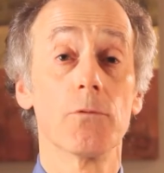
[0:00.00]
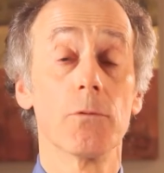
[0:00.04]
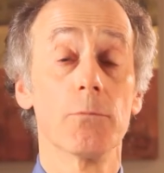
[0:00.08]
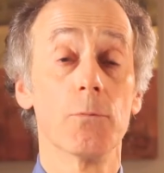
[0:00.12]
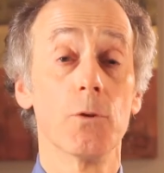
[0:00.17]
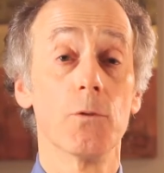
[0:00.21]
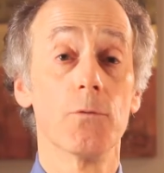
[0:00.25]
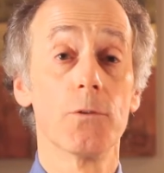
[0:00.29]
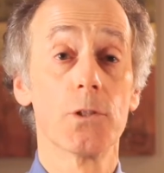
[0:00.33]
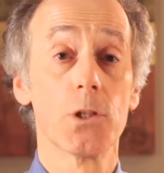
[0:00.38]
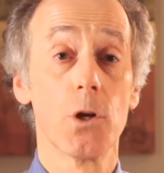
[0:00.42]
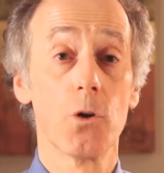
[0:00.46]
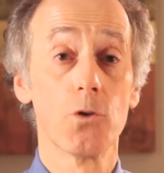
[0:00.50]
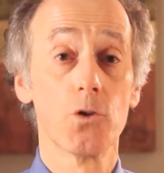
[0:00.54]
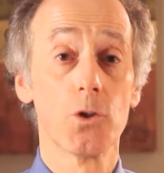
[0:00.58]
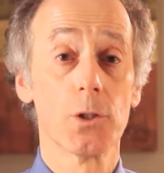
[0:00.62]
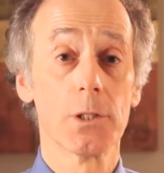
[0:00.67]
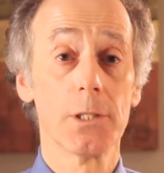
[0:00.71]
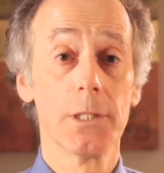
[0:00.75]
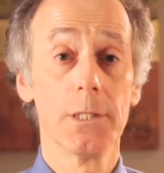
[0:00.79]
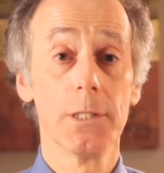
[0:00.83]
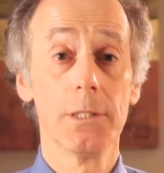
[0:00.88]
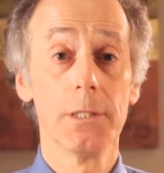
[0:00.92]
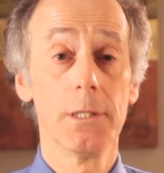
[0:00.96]
removed
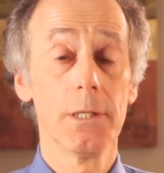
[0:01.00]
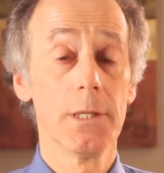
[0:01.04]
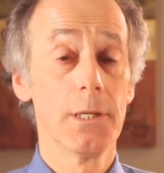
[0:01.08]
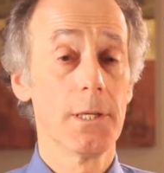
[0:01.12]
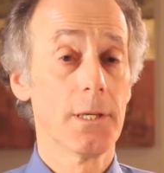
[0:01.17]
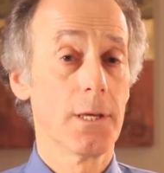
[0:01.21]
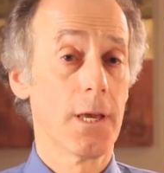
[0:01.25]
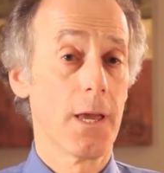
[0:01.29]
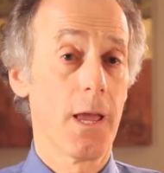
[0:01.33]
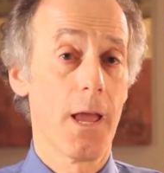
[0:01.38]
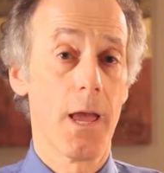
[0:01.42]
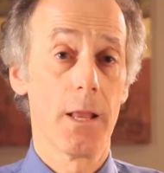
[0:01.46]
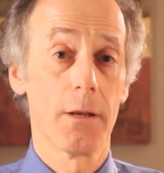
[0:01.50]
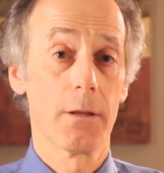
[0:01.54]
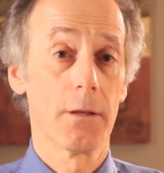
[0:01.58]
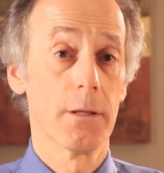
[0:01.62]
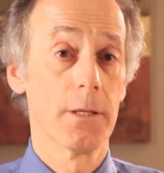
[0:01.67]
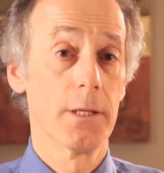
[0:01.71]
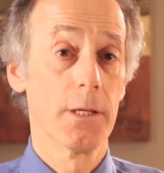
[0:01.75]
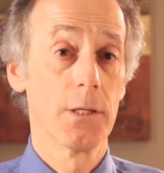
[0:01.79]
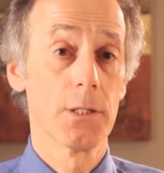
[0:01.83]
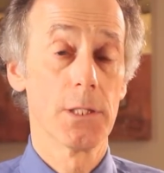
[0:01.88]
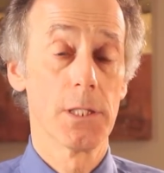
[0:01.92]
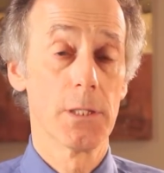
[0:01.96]
surgically and
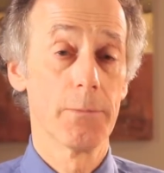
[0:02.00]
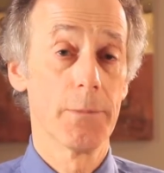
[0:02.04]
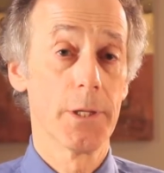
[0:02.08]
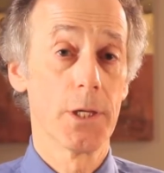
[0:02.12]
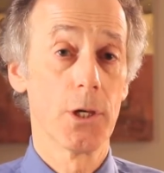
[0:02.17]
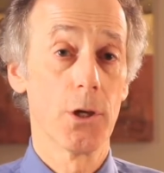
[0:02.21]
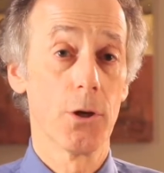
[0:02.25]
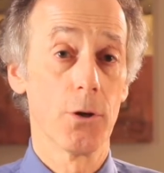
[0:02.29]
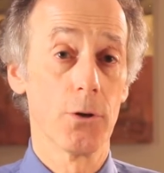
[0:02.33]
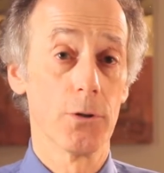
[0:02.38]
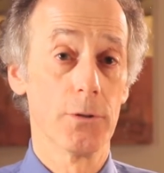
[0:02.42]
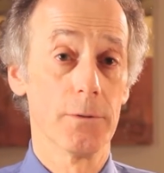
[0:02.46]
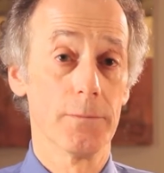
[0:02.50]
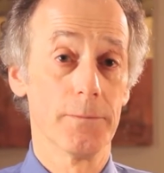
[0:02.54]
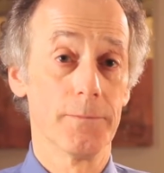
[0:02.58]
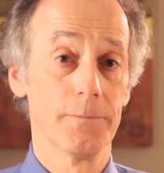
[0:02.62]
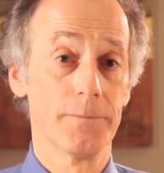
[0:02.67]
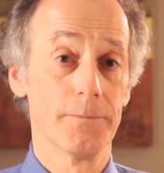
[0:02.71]
can easily be cured.